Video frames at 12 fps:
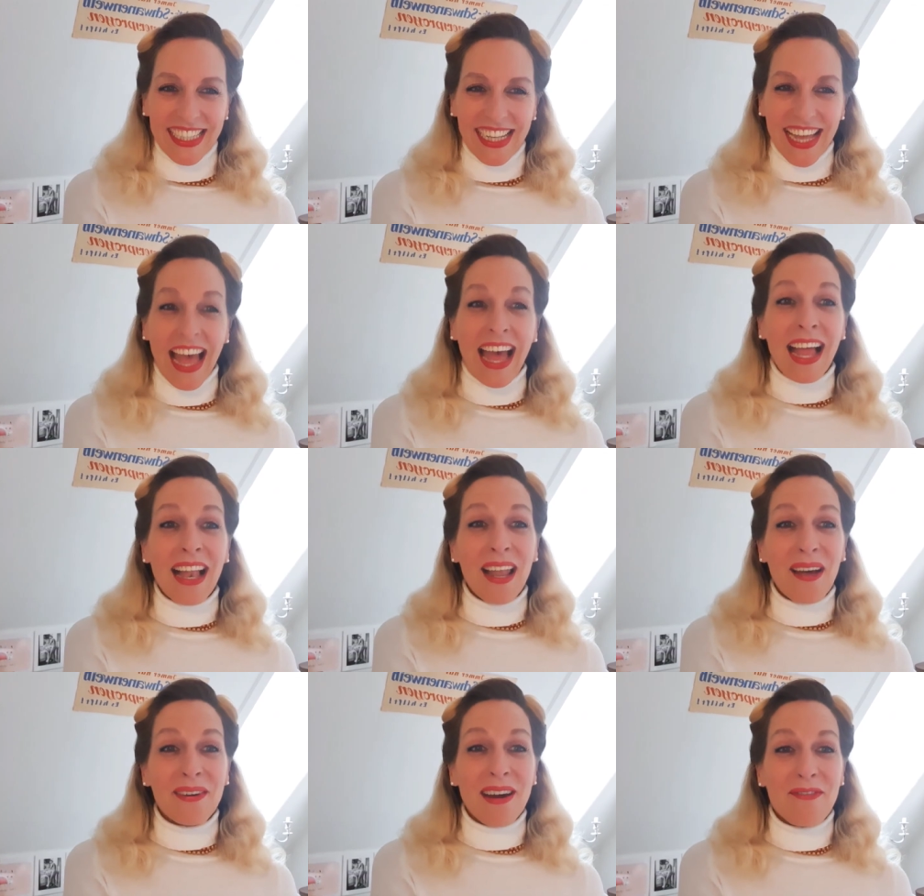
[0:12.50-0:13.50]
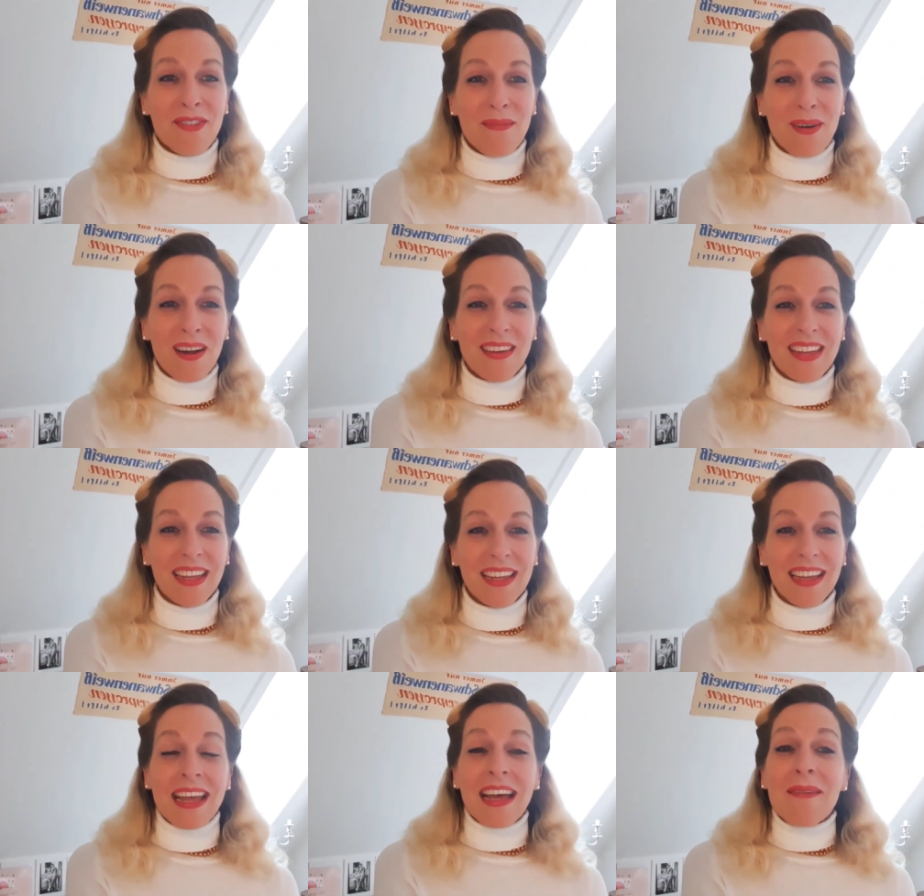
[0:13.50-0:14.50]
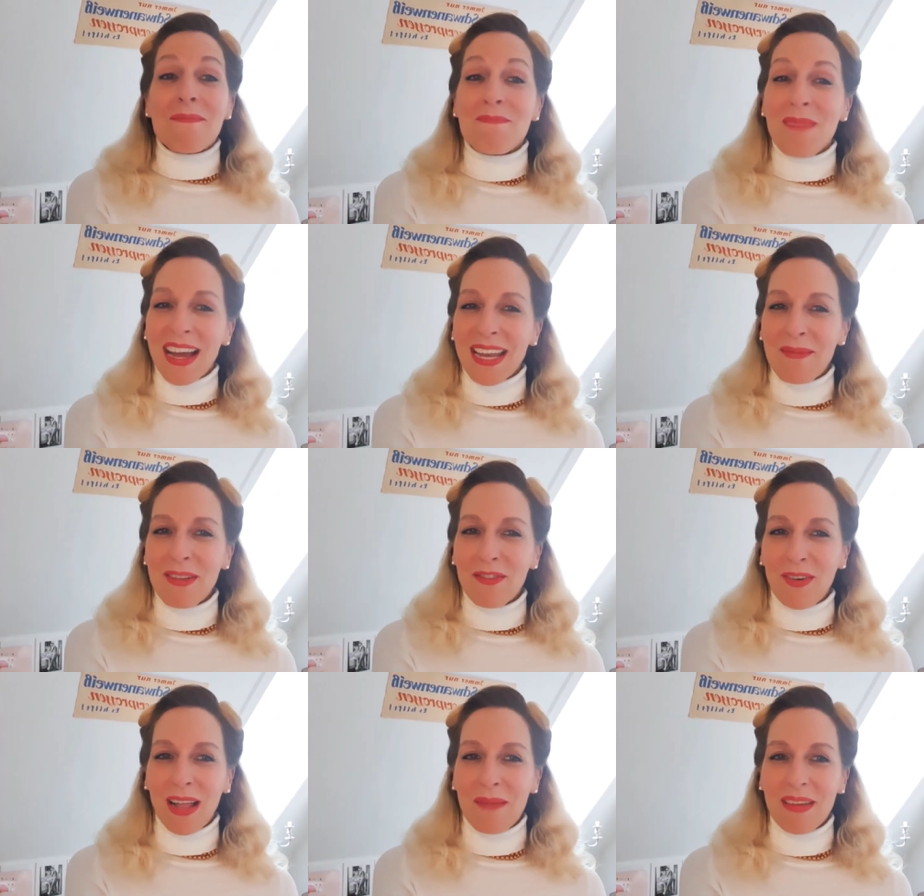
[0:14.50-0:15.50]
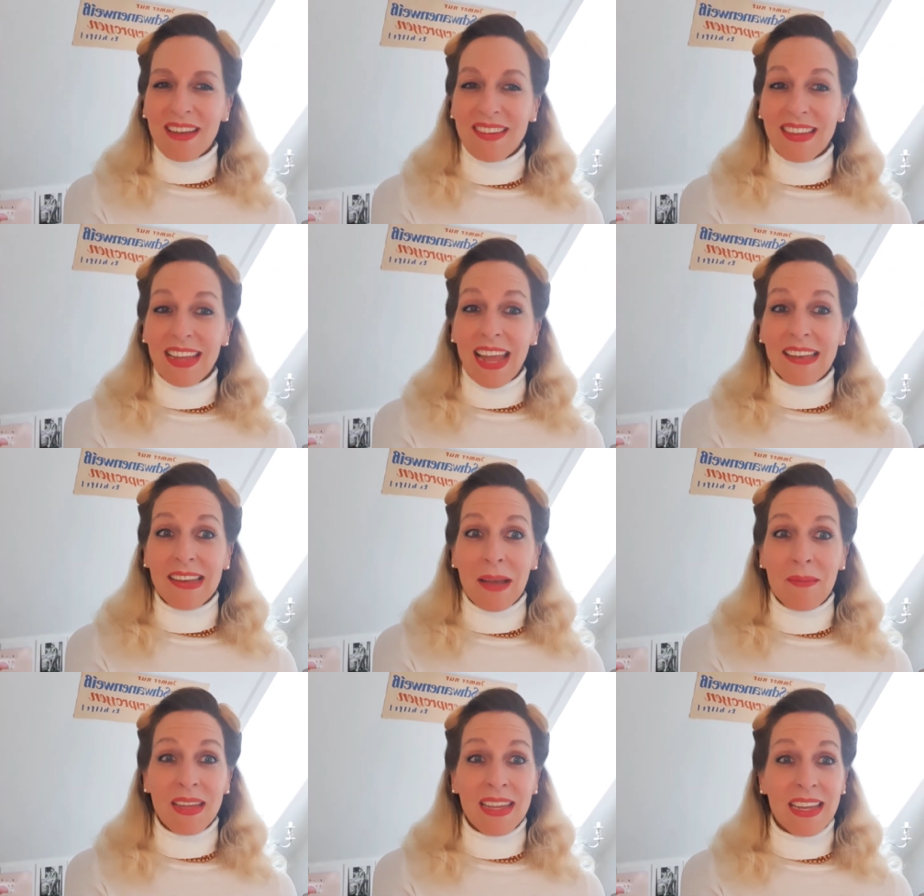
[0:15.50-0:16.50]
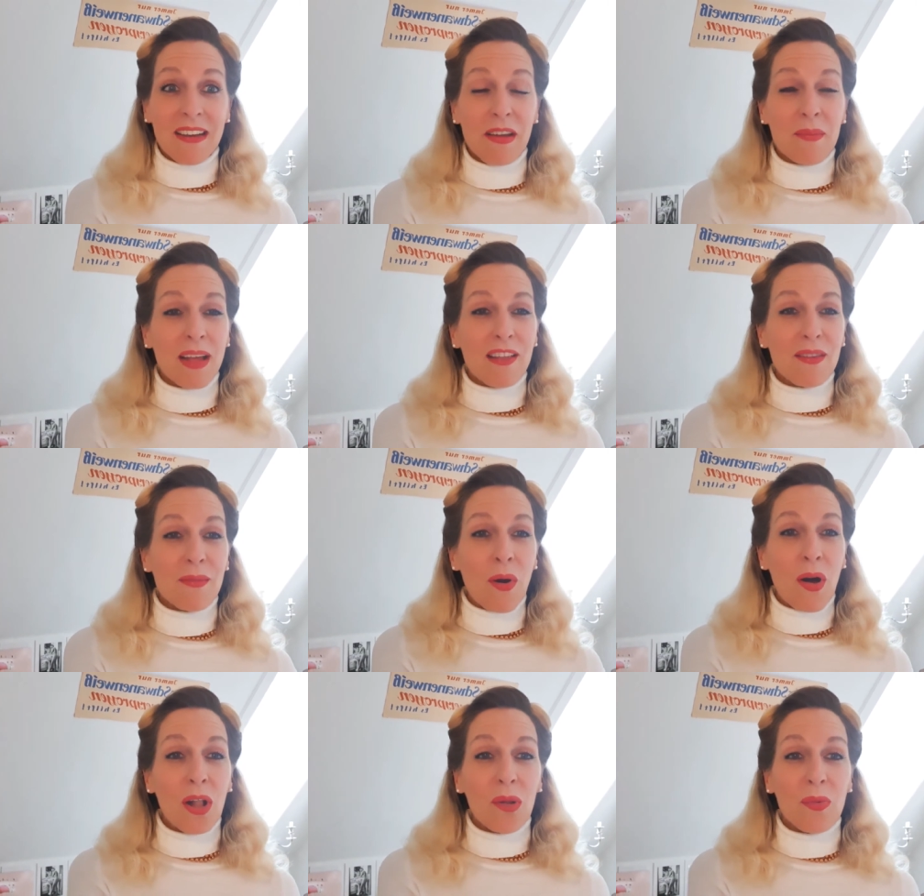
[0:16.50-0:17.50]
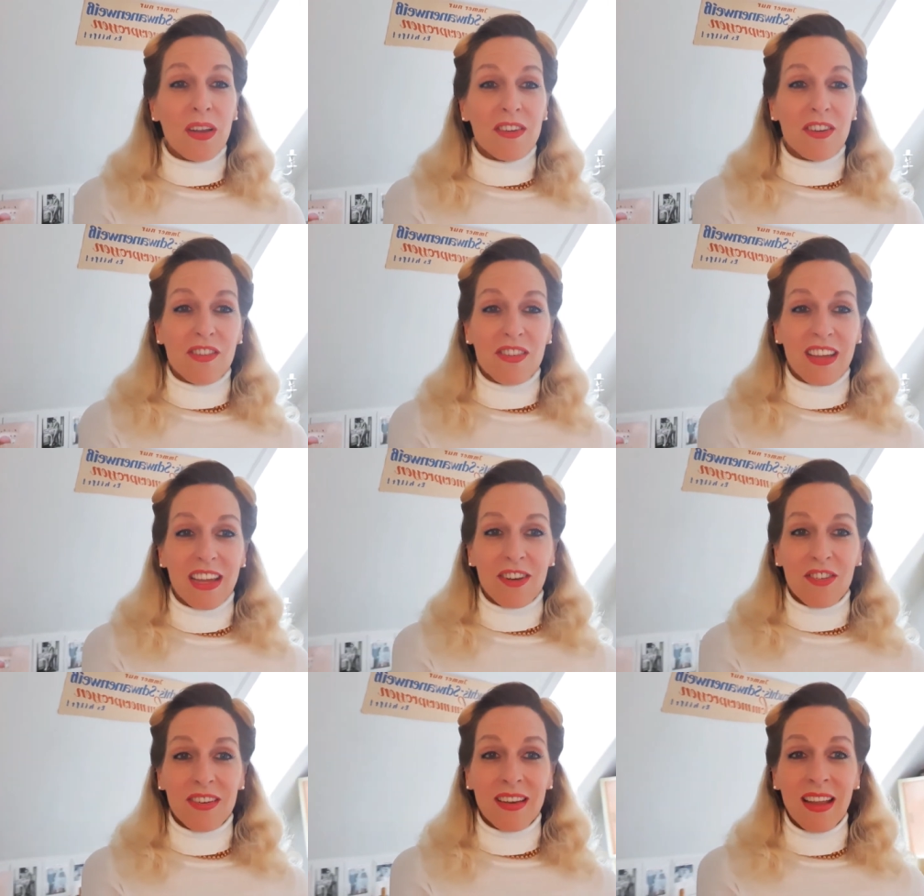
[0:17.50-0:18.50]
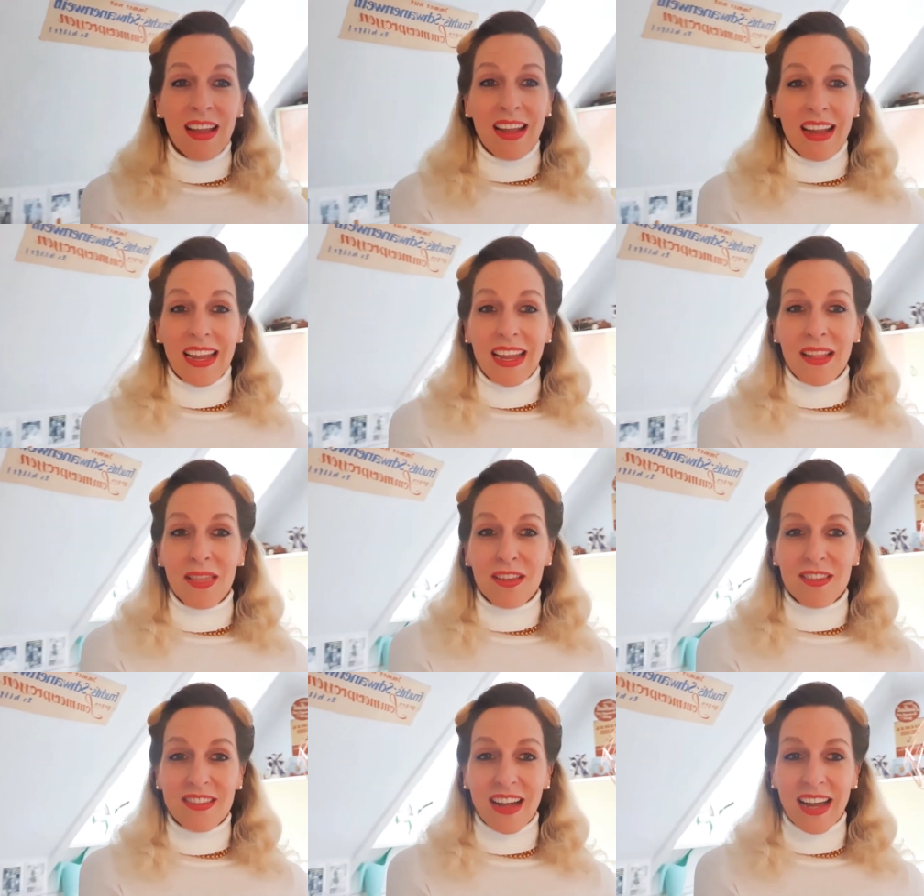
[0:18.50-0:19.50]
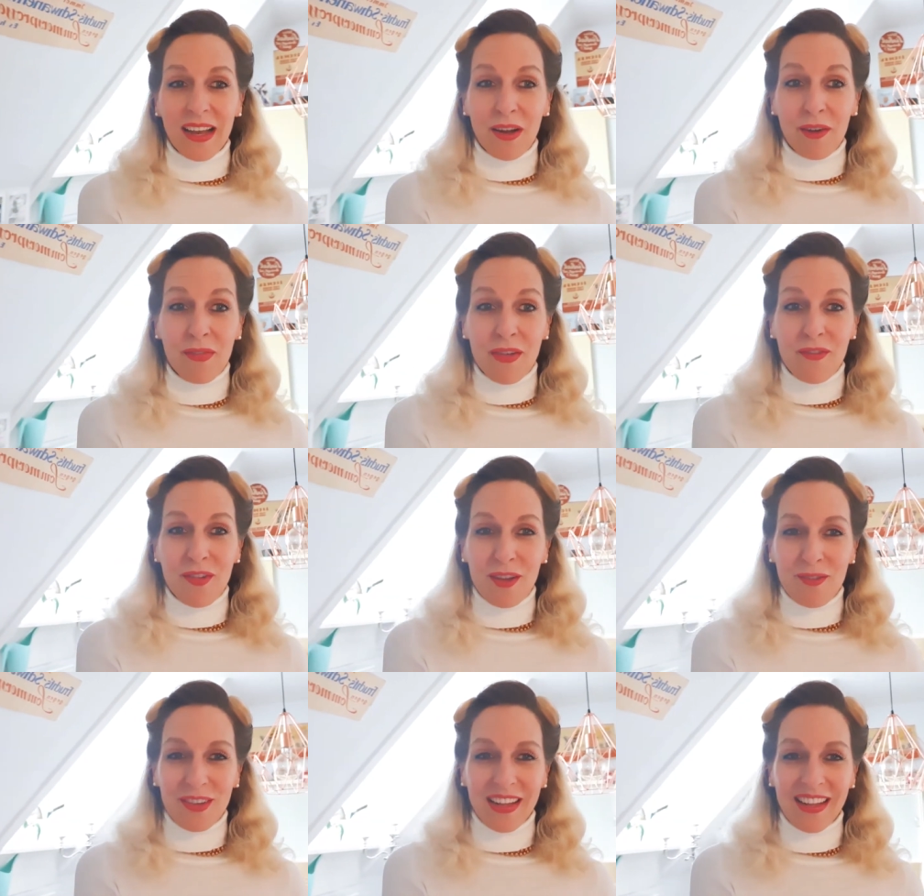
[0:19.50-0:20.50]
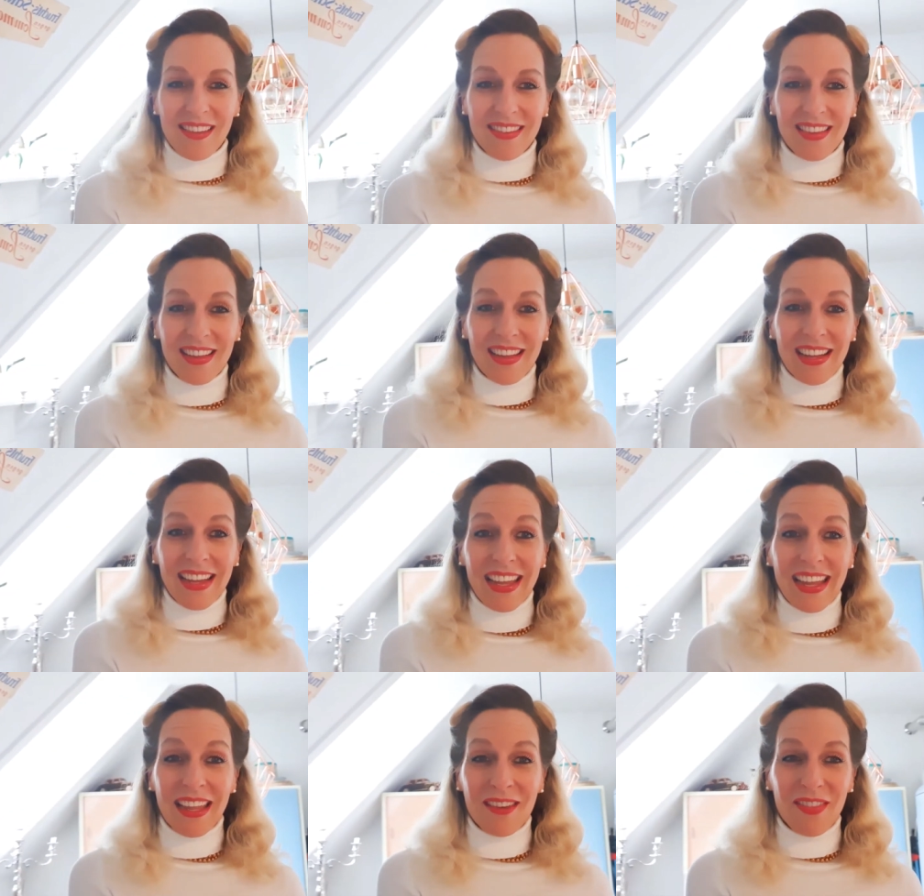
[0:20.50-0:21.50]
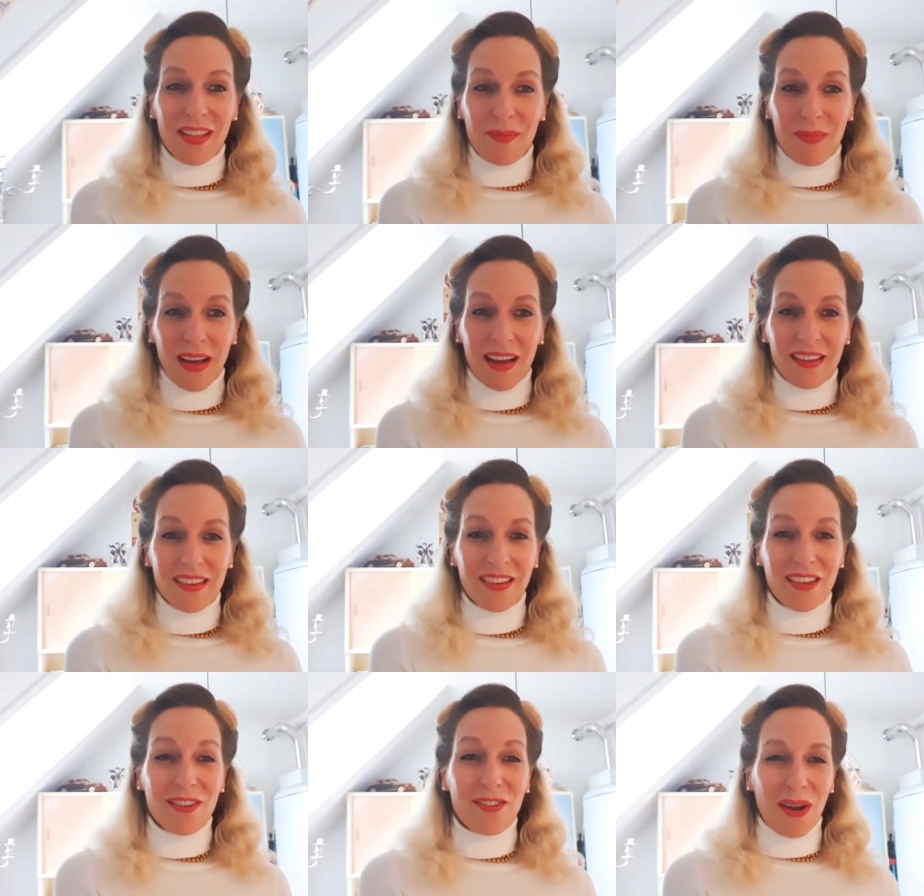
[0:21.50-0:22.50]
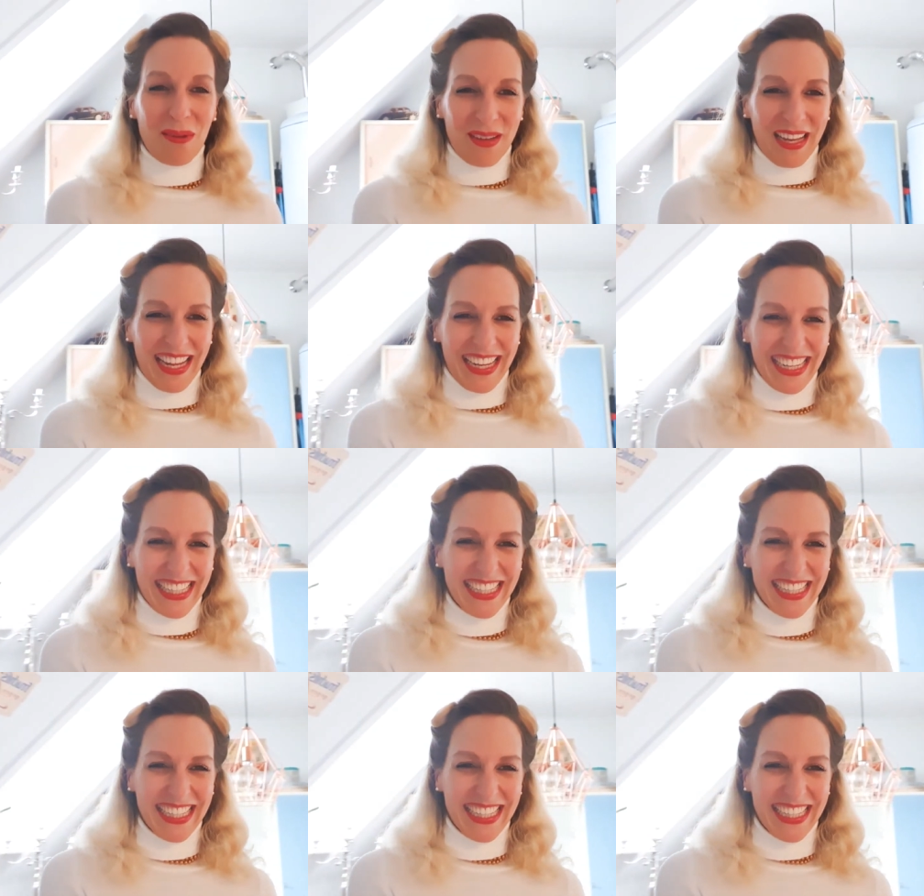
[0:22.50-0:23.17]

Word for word: Hello everybody, my name is Fräulein Betty and I'm here in my small vintage kitchen in the style of the 50s in Wiesbaden, Germany.